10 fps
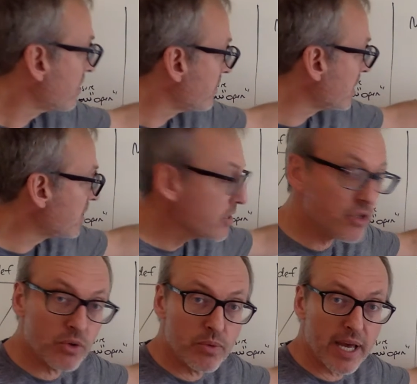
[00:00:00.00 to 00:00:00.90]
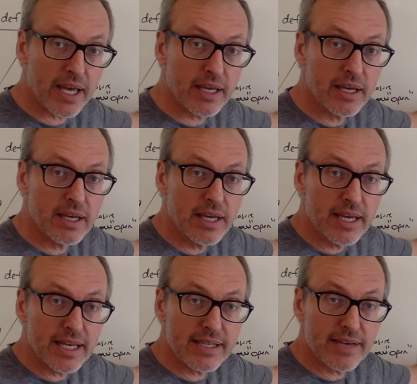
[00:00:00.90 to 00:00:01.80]
of the initial ray
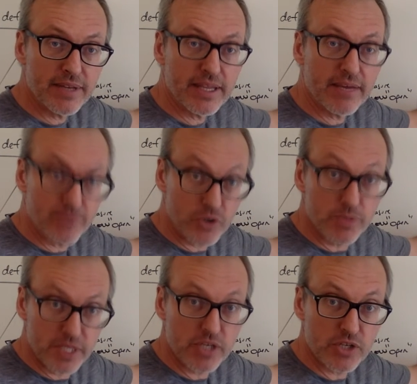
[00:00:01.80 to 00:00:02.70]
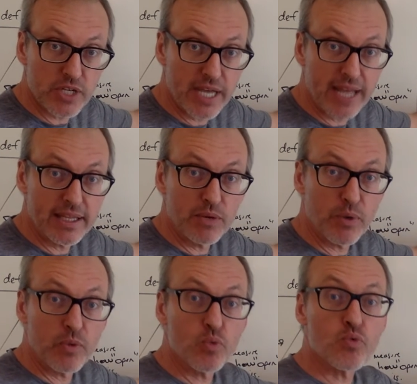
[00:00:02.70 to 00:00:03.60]
as having that first position, and then
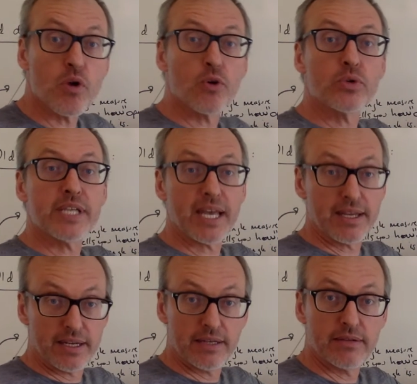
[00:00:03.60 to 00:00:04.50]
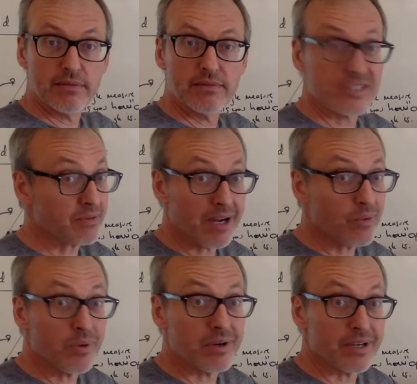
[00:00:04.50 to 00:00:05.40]
we rotated. It's the right
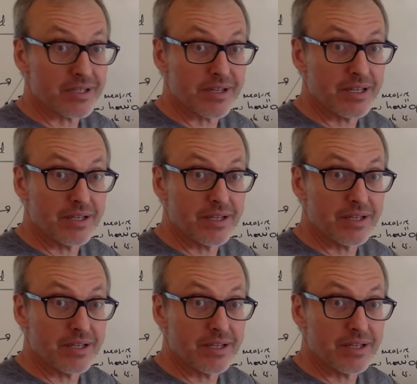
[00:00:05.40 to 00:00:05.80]
word, isn't